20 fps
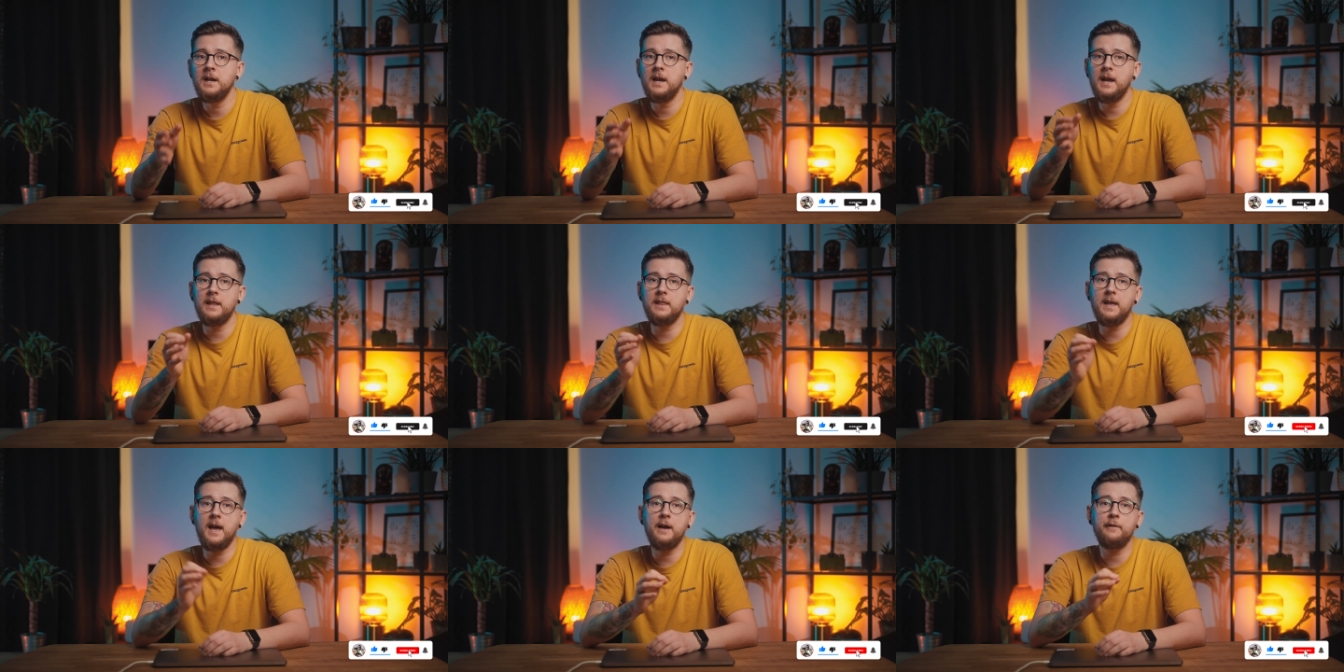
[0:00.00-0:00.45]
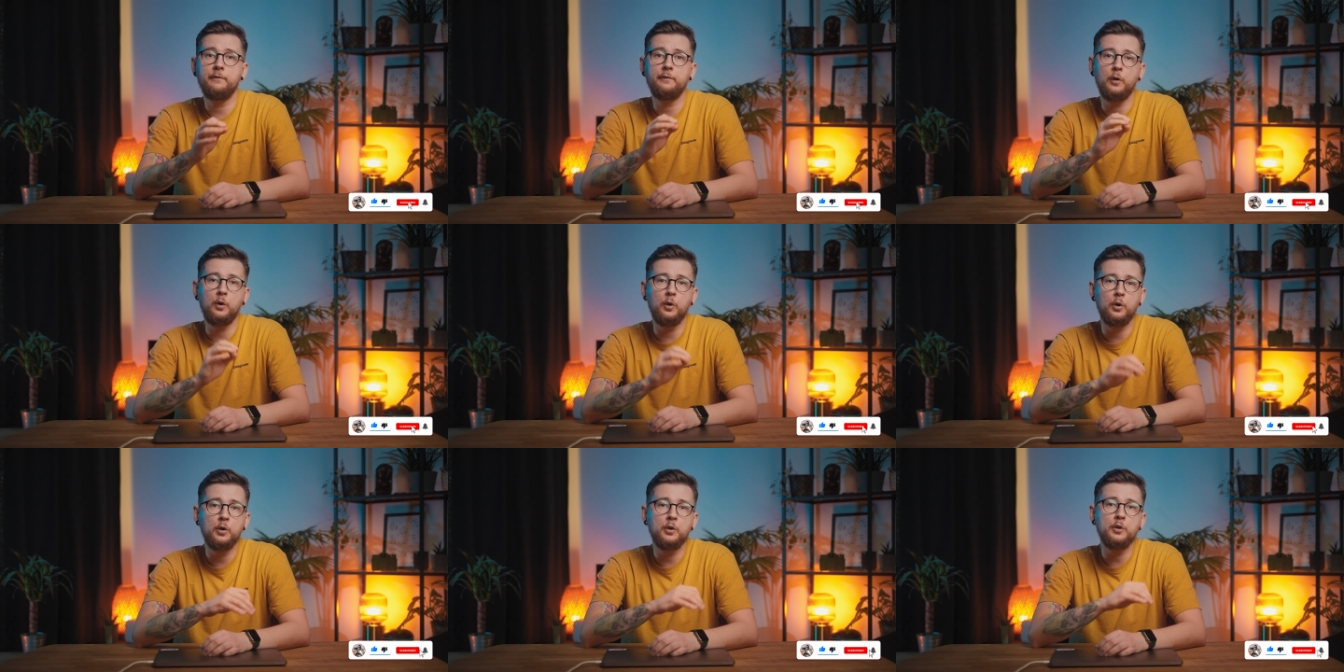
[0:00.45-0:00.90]
and have
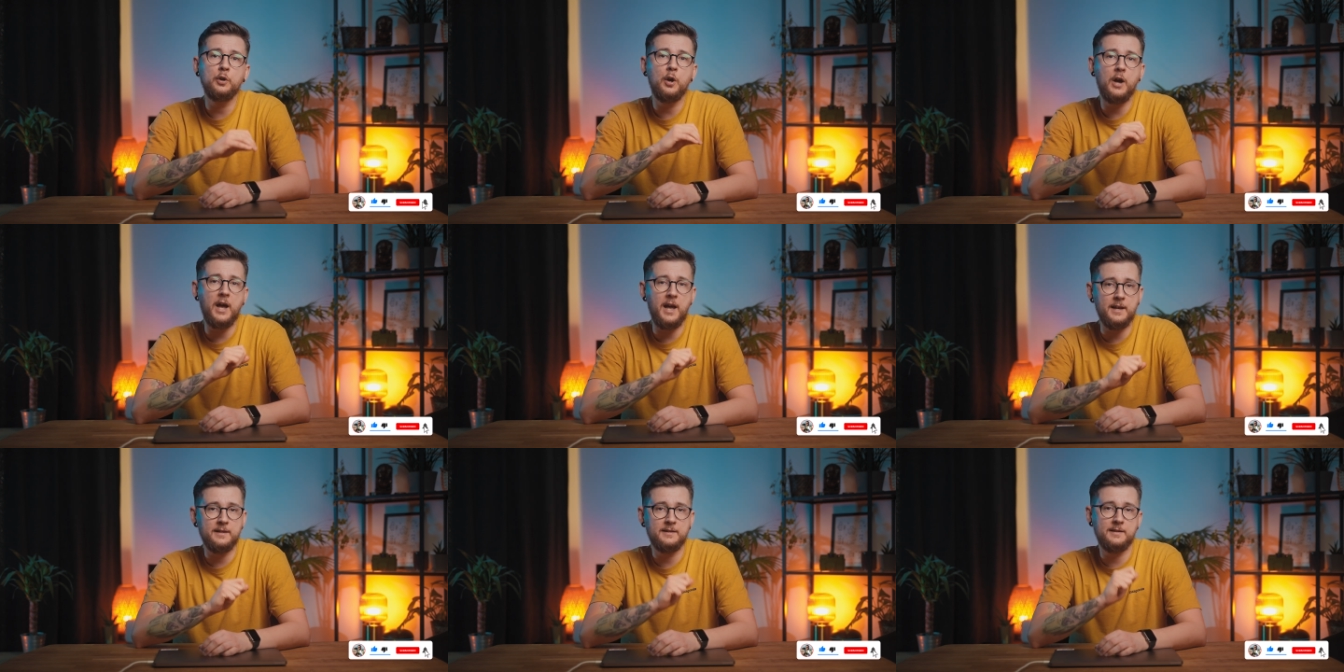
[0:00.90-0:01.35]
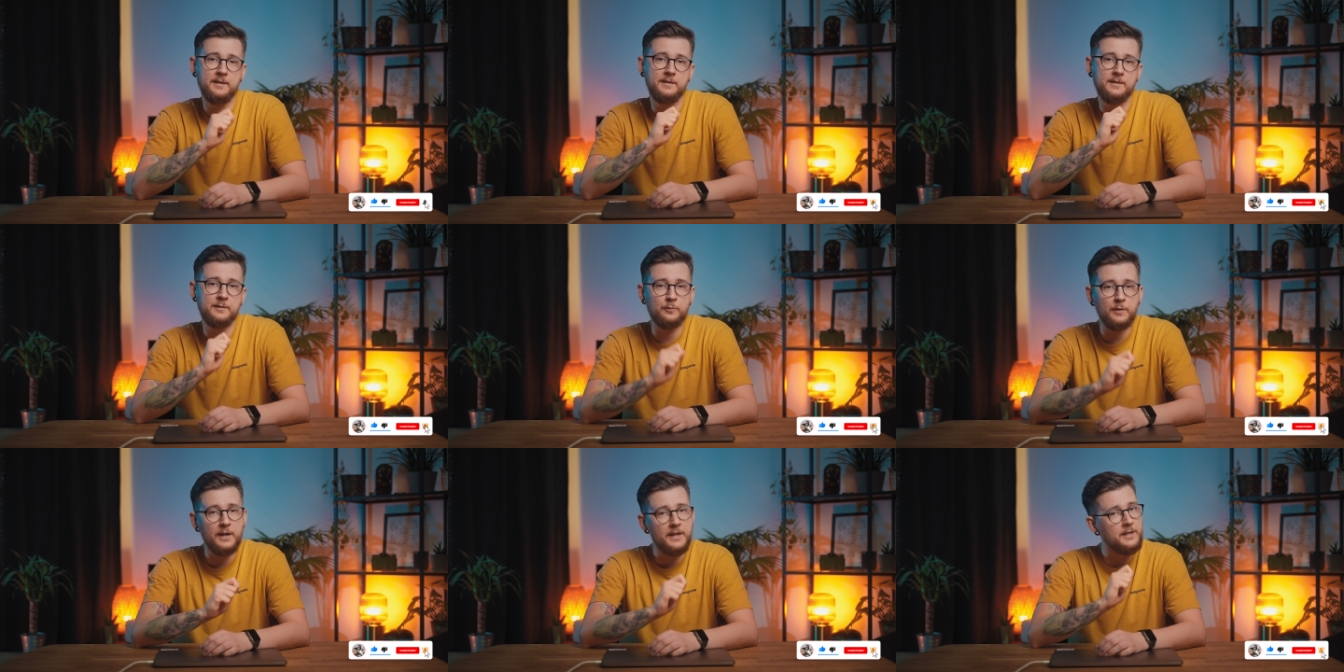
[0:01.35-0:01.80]
all your
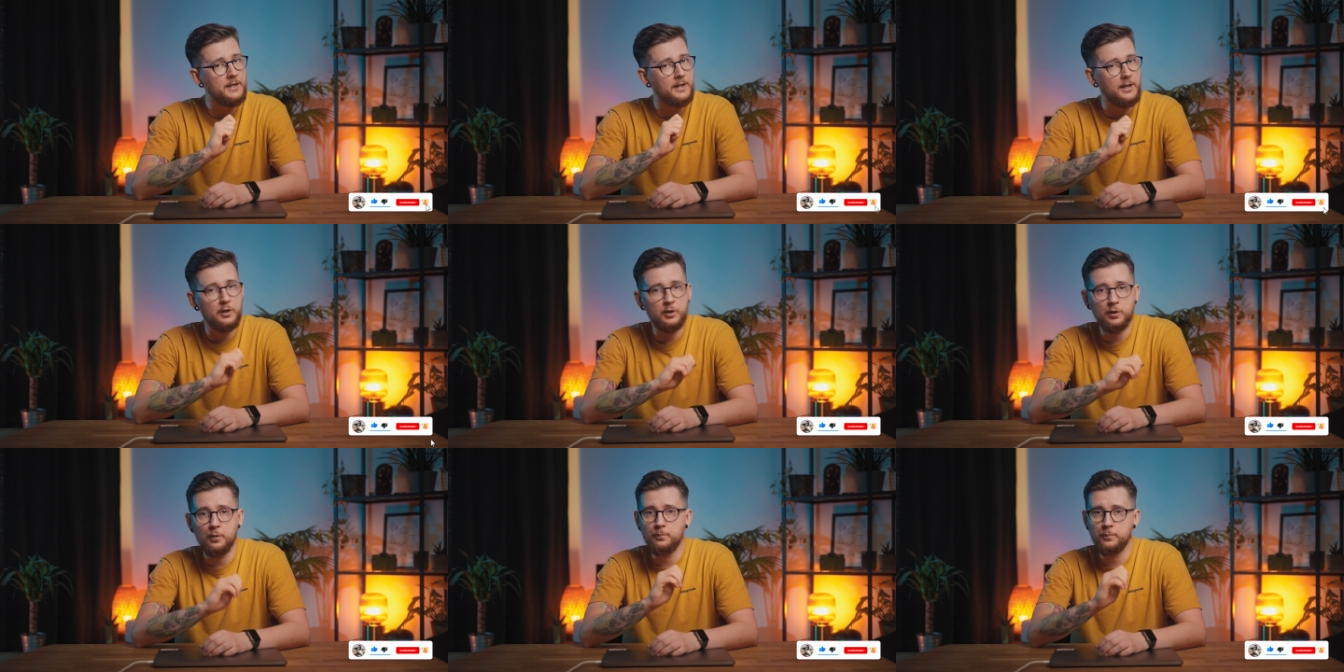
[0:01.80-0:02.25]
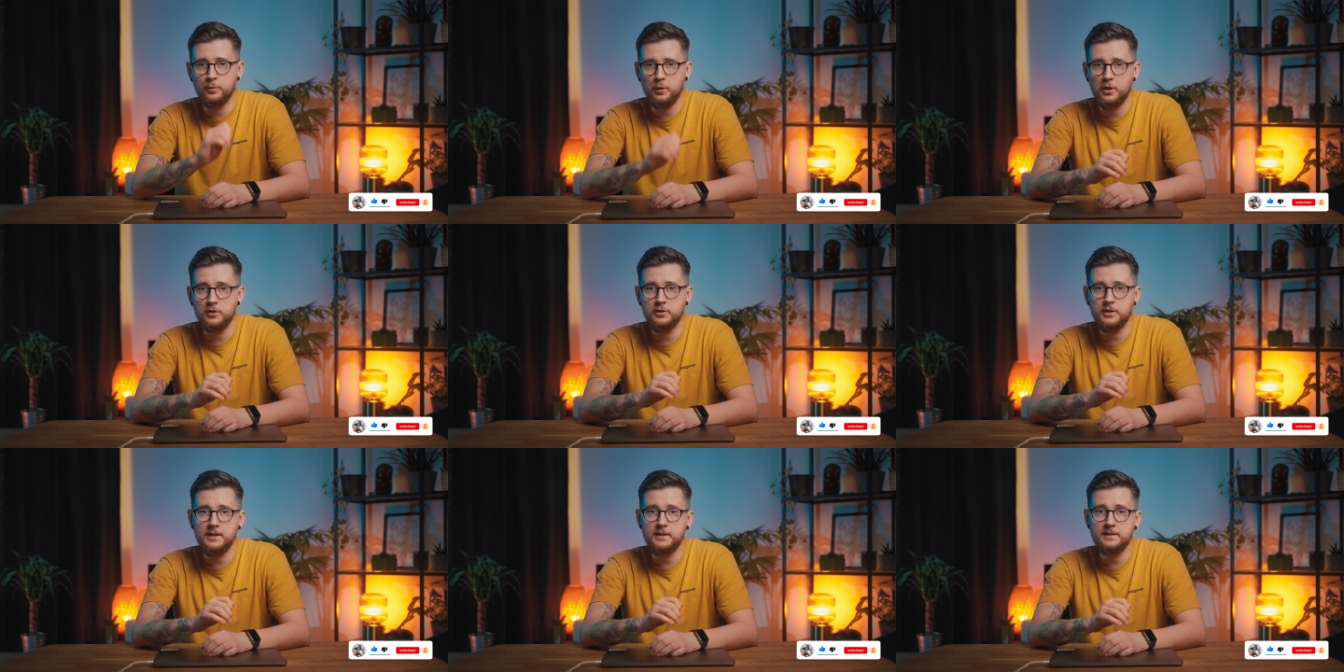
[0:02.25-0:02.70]
assets ready in your
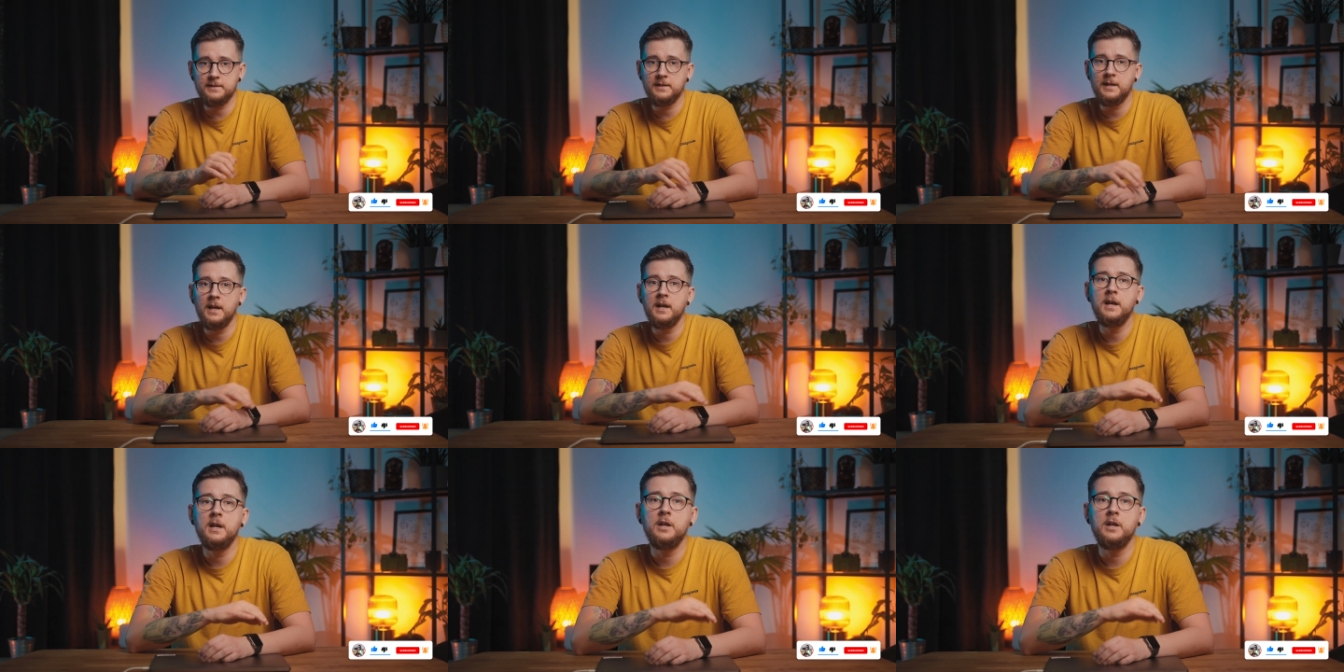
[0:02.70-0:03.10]
projects.